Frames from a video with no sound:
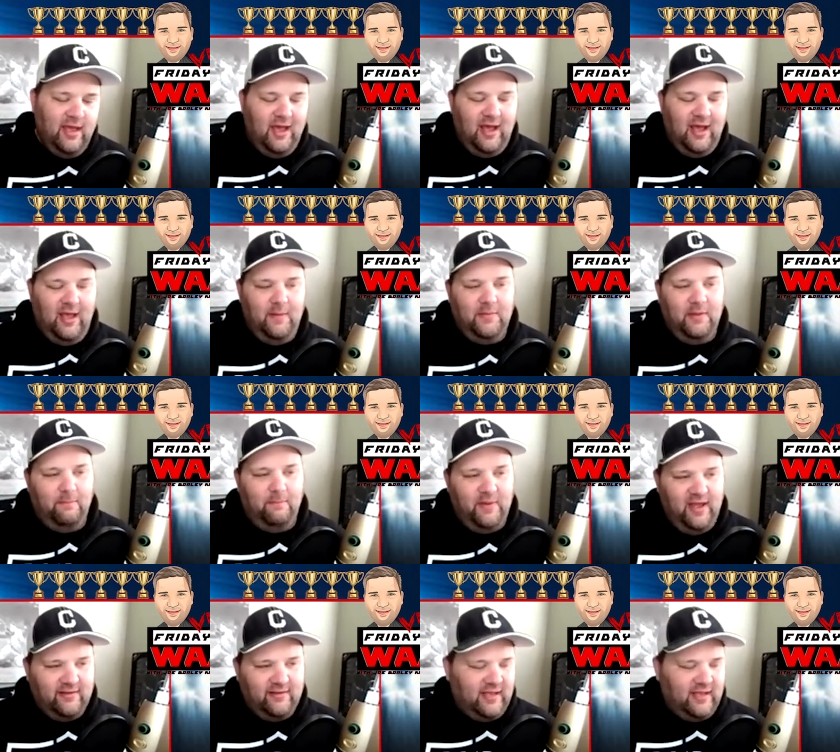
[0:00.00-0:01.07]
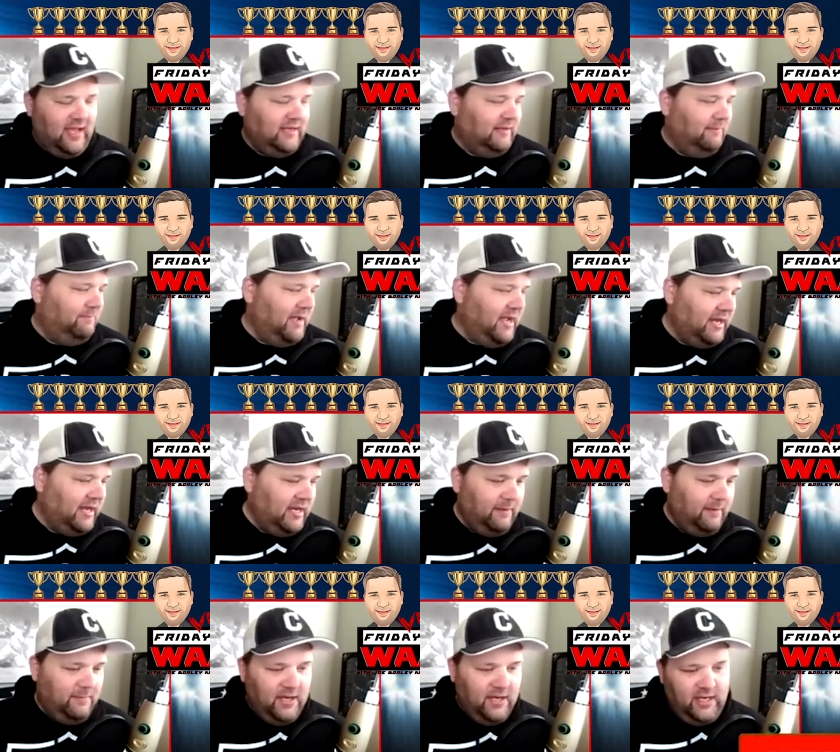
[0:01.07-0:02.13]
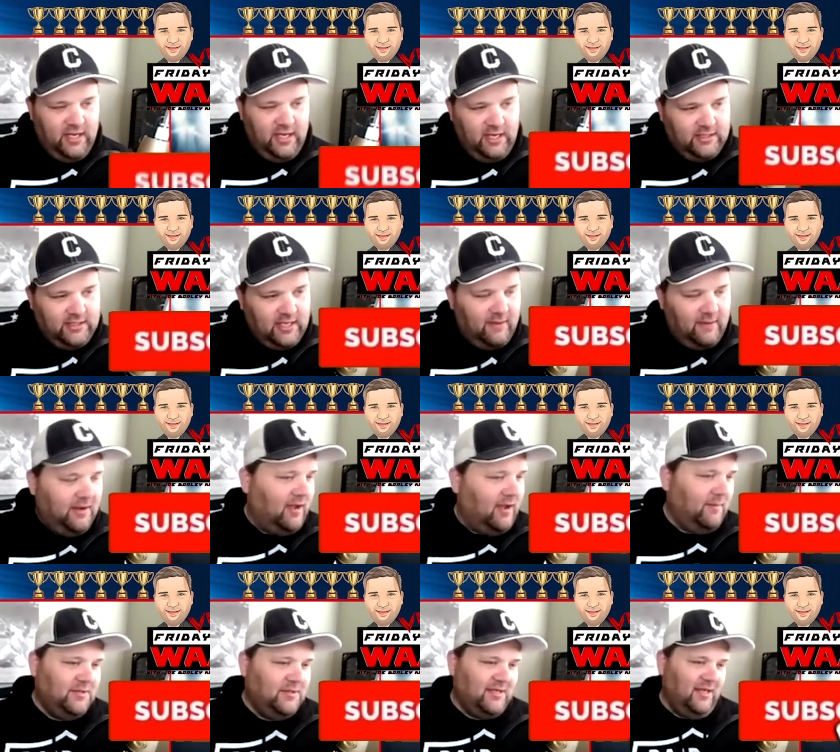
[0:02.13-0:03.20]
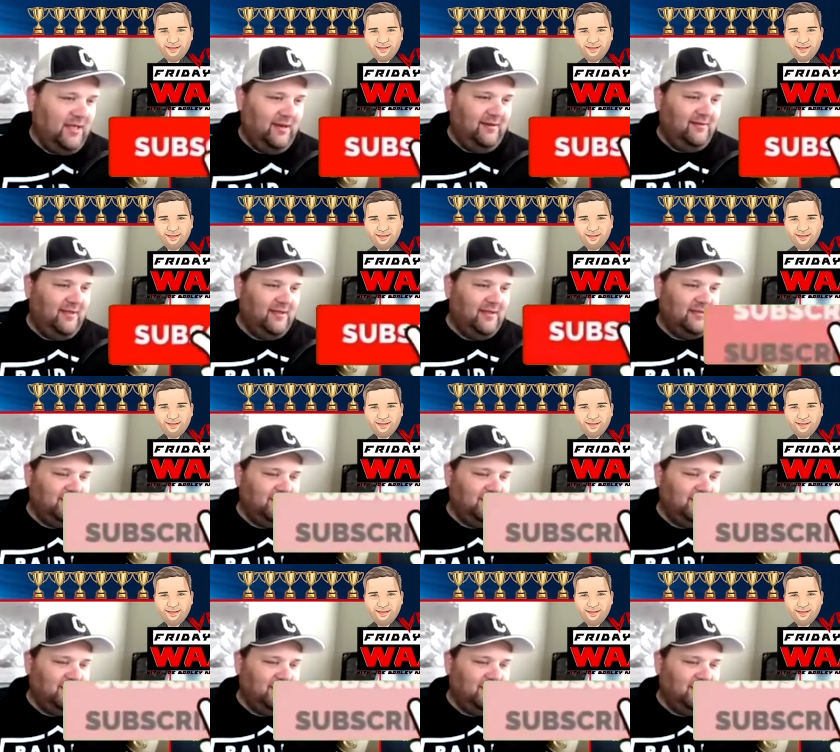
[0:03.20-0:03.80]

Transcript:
Speaker 1: I am the best. I debate anybody, anytime. No, I'm just kidding. That's just